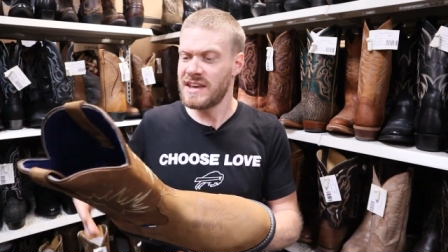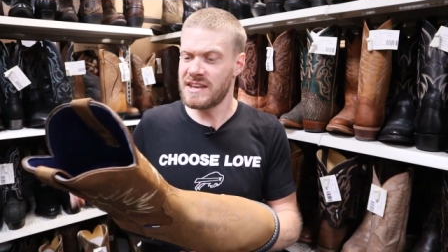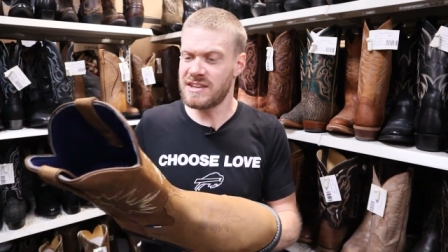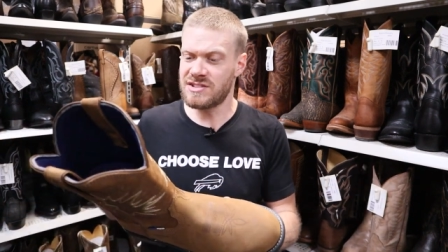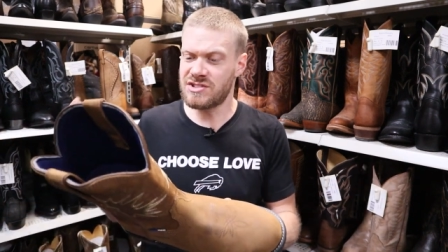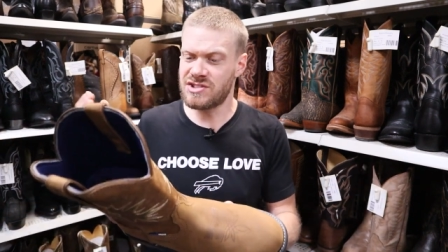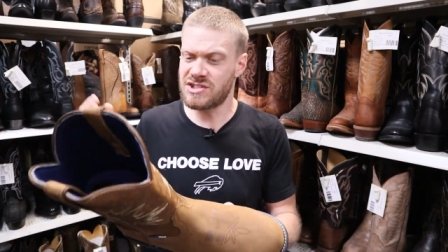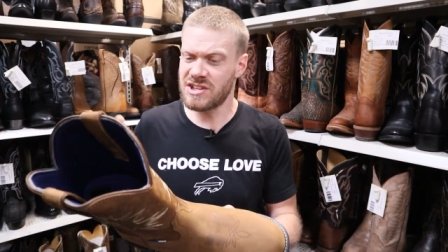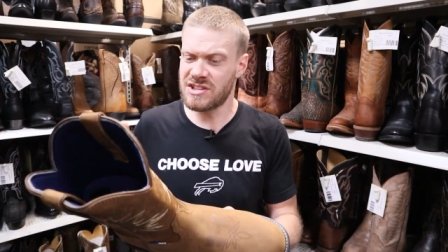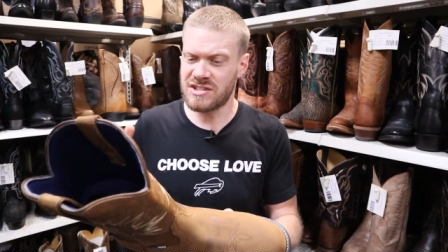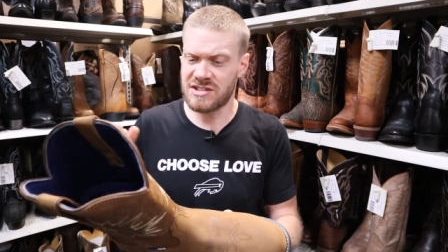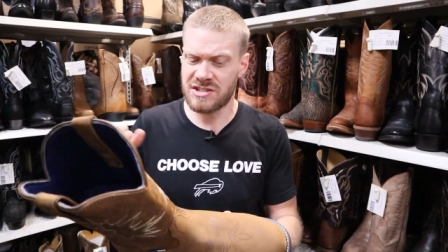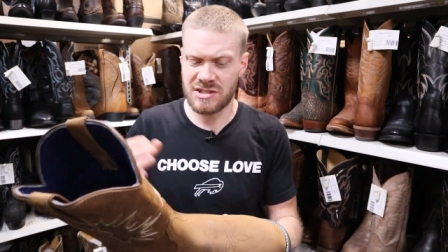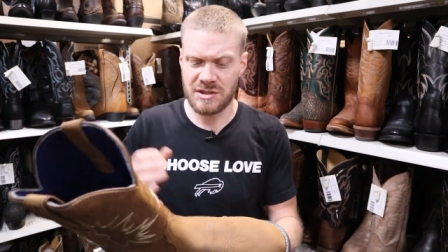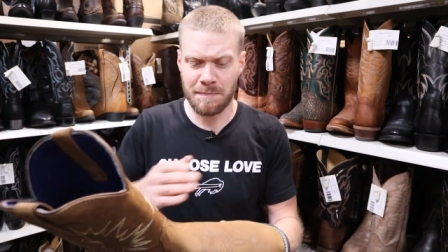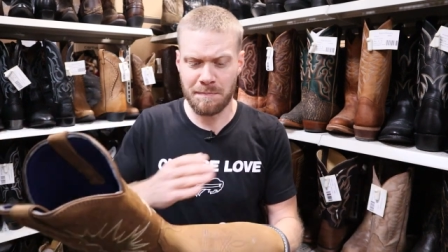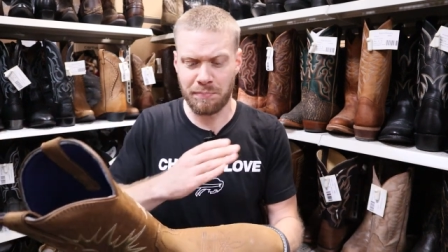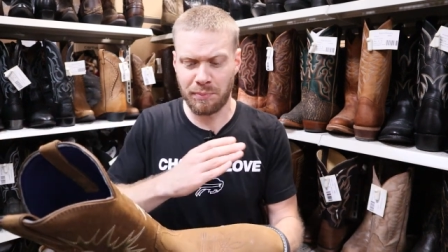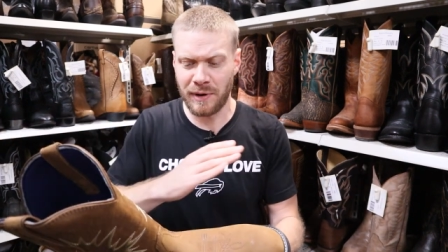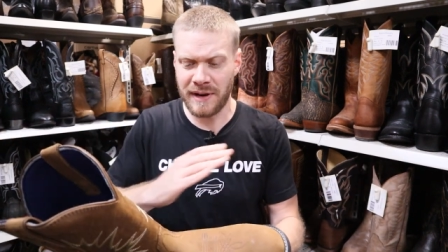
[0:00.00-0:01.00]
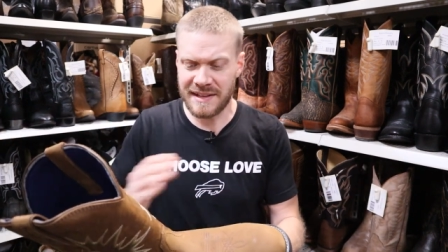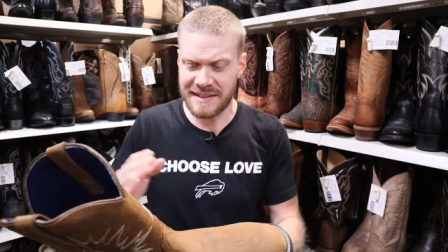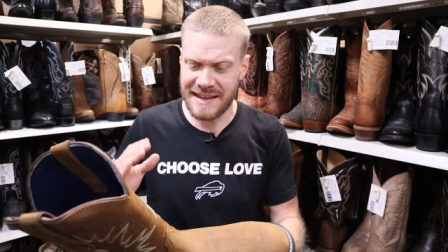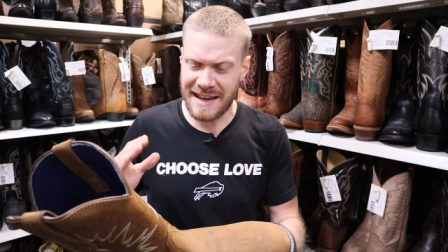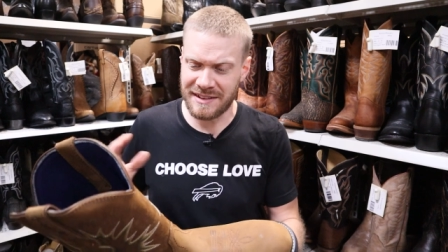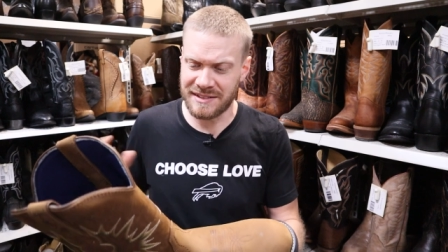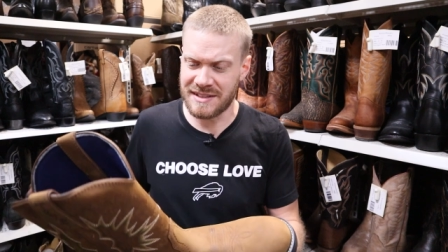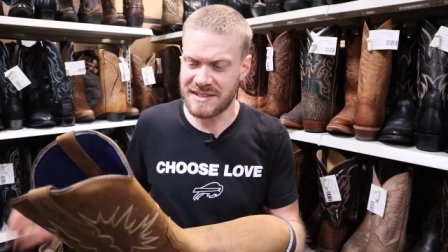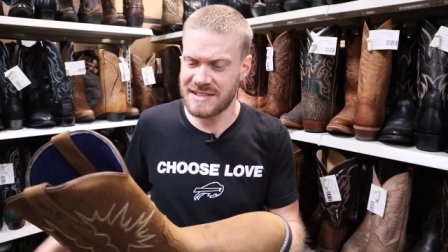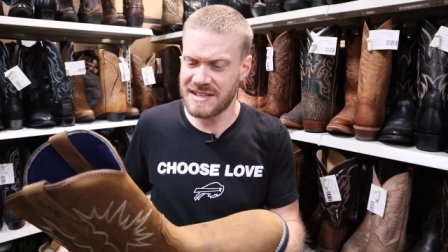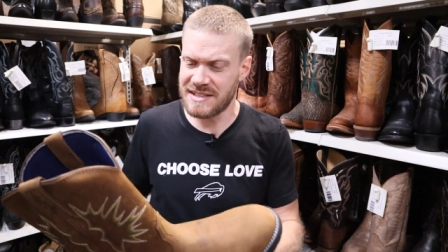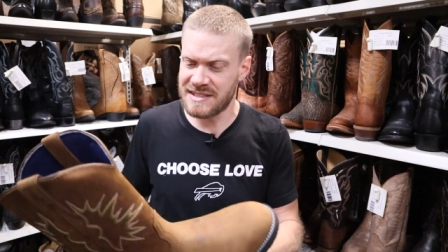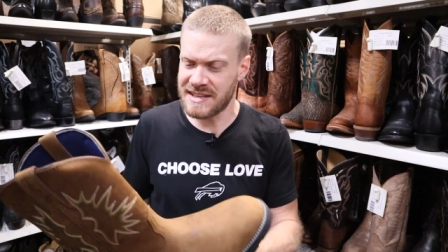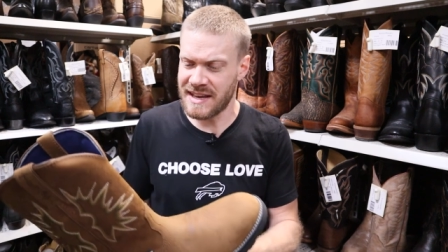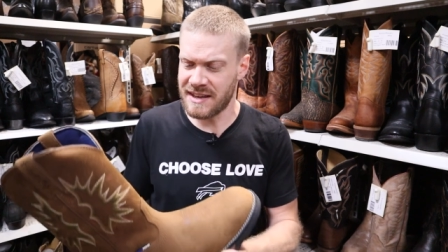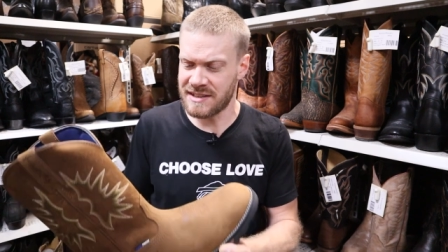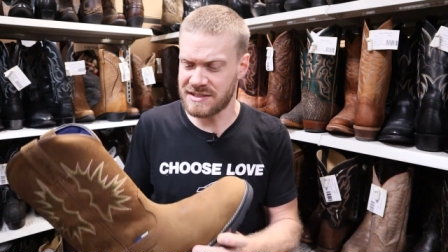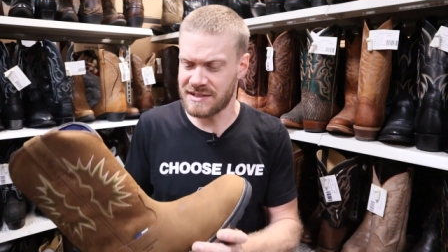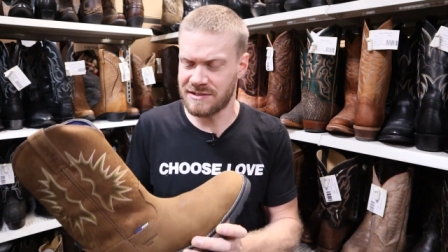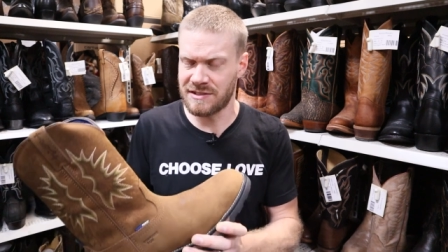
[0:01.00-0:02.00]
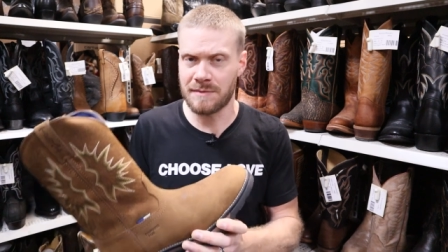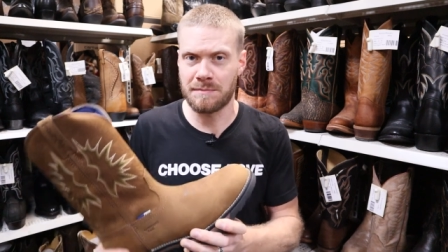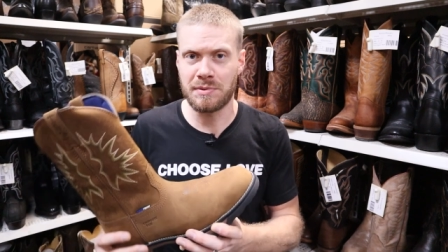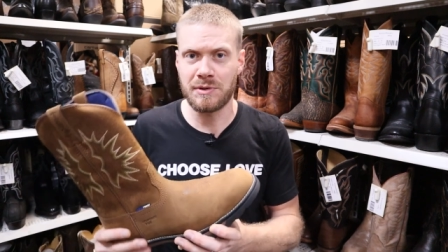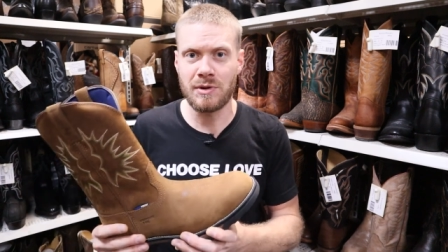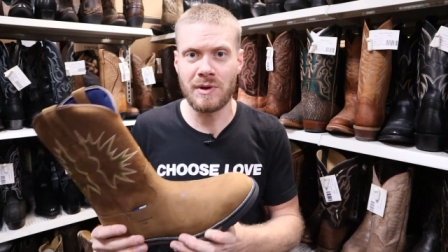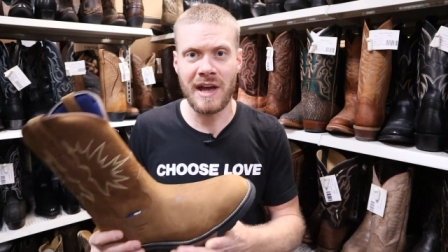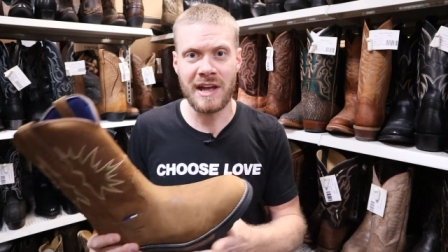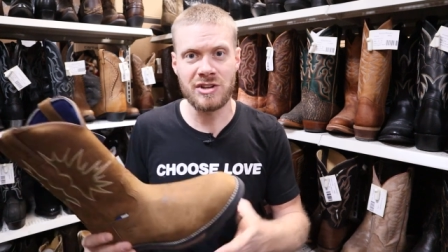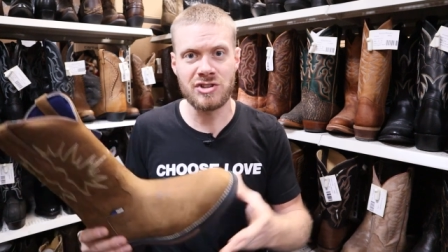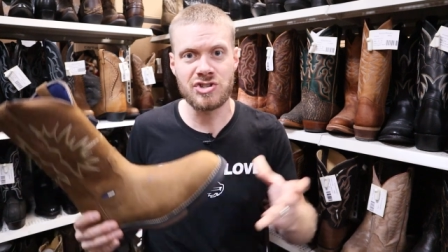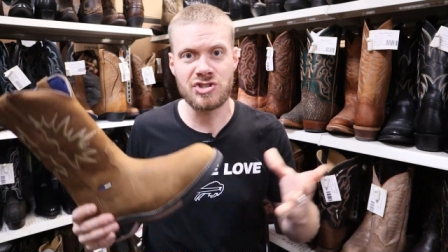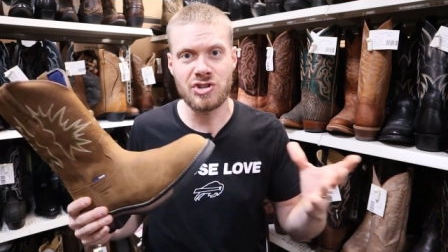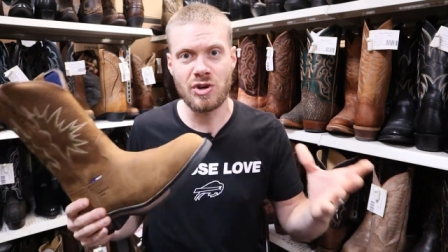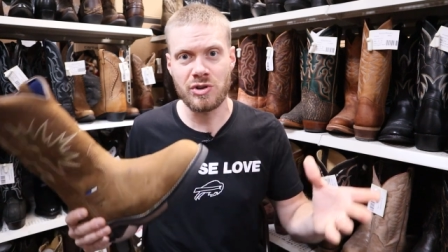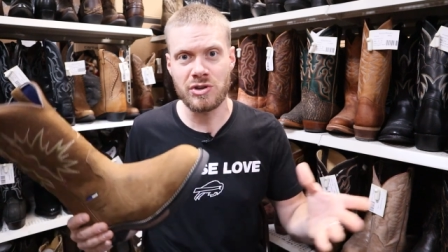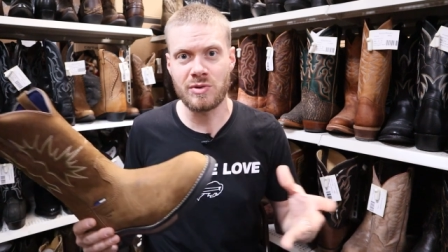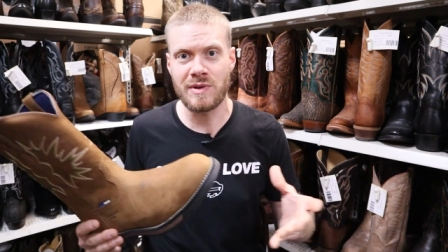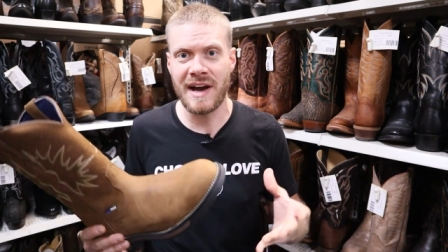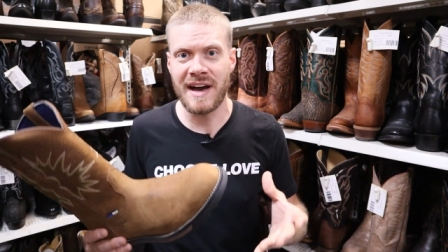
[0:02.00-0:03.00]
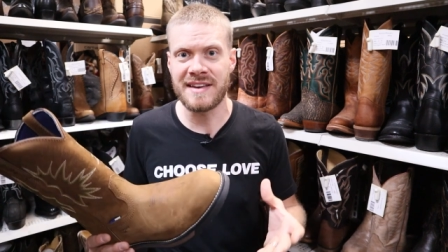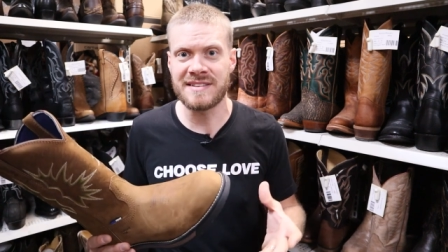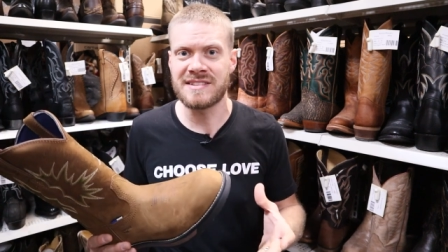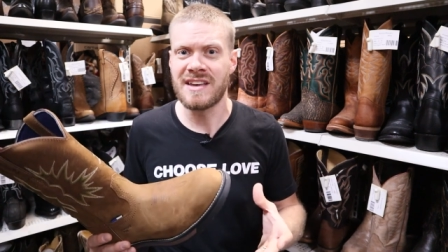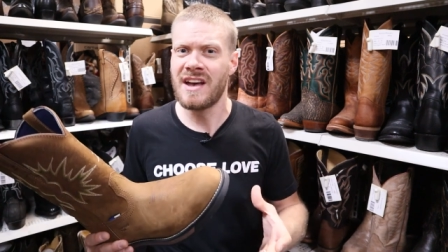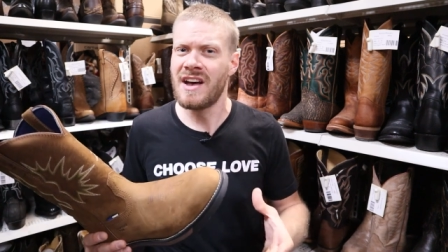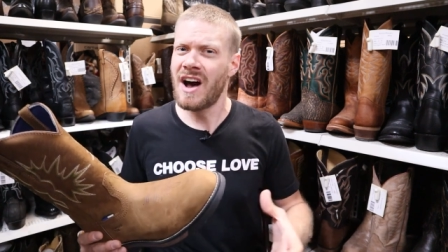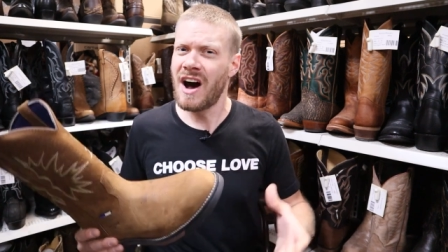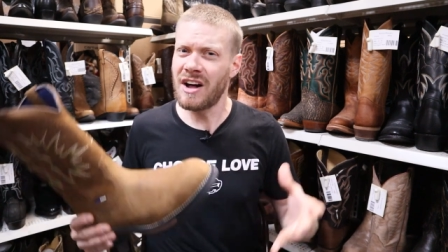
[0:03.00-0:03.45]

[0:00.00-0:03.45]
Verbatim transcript: is just to break down the details of the boot and show you guys